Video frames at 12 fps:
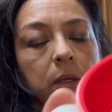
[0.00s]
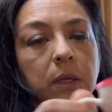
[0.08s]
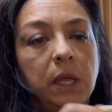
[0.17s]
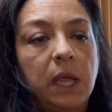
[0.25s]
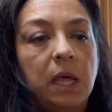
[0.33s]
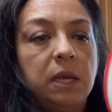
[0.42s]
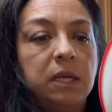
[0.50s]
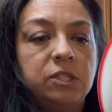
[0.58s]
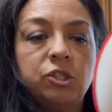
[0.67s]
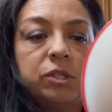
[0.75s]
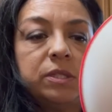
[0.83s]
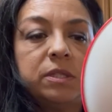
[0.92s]
and it's
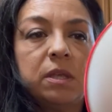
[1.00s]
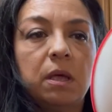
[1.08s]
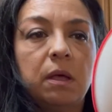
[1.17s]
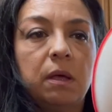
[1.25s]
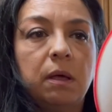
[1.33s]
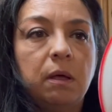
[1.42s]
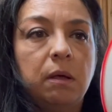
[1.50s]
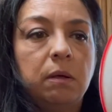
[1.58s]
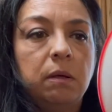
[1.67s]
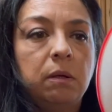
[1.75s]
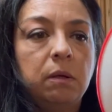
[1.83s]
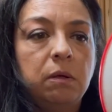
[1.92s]
just a
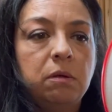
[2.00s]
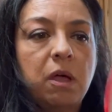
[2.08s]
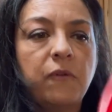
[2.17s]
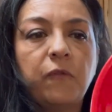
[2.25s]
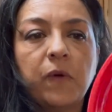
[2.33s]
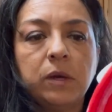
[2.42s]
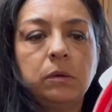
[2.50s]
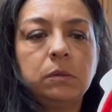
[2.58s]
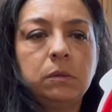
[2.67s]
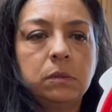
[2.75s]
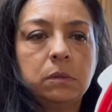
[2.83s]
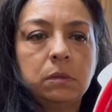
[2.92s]
funnel,
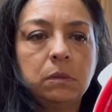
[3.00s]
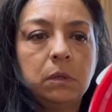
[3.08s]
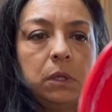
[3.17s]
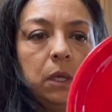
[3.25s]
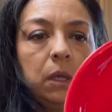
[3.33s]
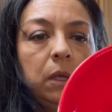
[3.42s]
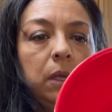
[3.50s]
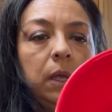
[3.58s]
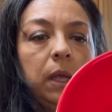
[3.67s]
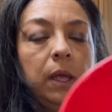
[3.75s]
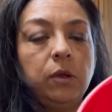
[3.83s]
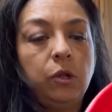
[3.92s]

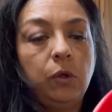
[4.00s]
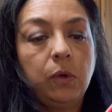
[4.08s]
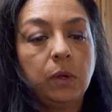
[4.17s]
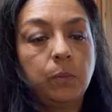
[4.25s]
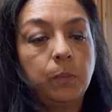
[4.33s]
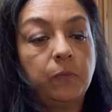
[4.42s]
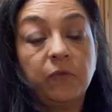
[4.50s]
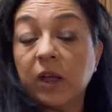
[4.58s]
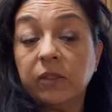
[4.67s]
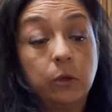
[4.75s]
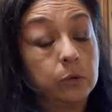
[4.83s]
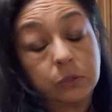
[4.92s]
and you can
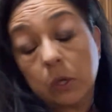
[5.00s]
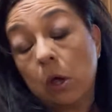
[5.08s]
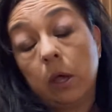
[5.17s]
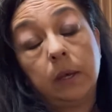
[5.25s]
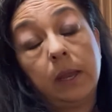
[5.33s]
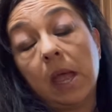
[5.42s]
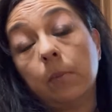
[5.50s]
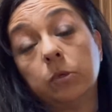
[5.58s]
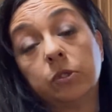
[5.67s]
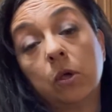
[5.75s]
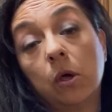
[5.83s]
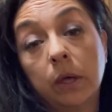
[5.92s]
find those on
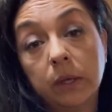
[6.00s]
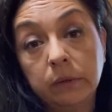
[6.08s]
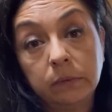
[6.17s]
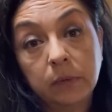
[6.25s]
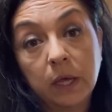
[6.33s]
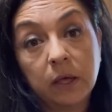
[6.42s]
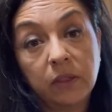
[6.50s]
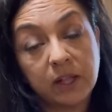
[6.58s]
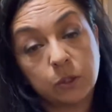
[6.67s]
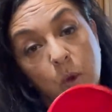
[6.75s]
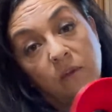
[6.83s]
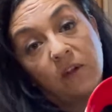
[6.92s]
Amazon.
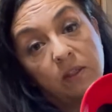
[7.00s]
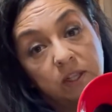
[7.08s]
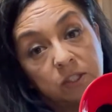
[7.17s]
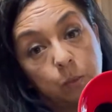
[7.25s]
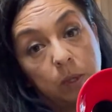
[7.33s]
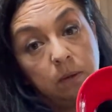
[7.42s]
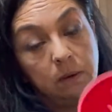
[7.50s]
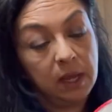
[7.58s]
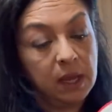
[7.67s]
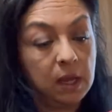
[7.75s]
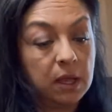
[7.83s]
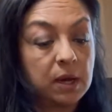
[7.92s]
That's where I found this one,
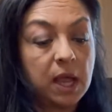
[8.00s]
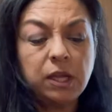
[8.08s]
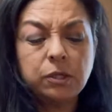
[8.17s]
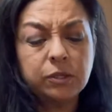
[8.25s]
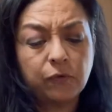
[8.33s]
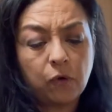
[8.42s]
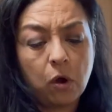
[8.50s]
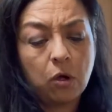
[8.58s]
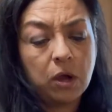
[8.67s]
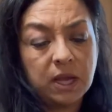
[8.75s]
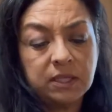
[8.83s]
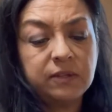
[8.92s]
and I use it for all
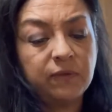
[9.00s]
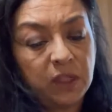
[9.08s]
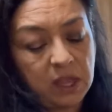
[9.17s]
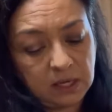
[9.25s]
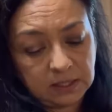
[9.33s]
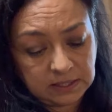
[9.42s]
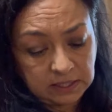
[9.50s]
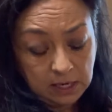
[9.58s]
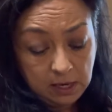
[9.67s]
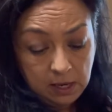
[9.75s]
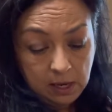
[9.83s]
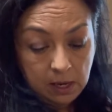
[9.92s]
kinds of things.
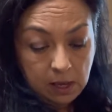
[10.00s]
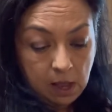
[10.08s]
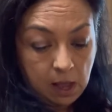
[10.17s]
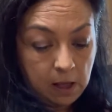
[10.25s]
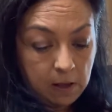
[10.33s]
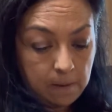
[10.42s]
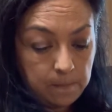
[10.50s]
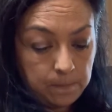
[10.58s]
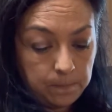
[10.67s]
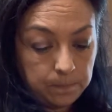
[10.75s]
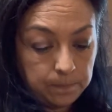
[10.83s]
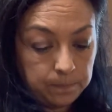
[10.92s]

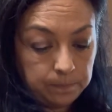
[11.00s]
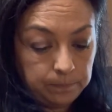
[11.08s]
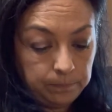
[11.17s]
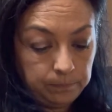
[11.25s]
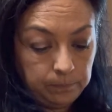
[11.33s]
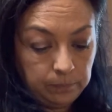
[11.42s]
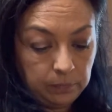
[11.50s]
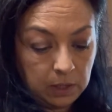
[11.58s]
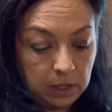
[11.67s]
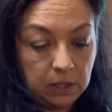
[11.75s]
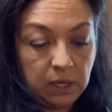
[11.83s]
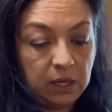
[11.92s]

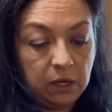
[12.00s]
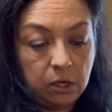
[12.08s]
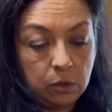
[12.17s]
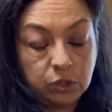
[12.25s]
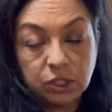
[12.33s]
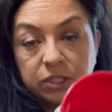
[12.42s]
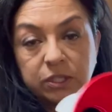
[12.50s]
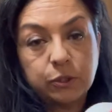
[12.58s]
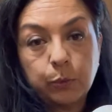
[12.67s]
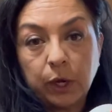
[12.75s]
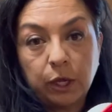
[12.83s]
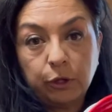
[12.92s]
You know, just as a
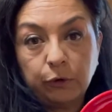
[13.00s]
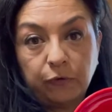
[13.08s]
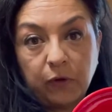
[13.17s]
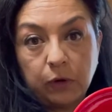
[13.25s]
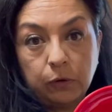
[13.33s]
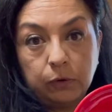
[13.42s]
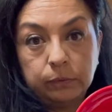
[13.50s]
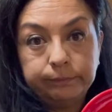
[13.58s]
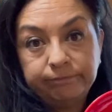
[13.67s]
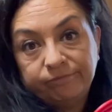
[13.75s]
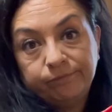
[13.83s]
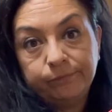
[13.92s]
regular funnel,
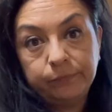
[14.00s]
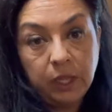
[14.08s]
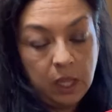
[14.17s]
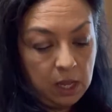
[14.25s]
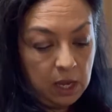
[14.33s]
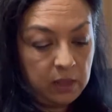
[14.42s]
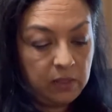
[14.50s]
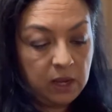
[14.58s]
and then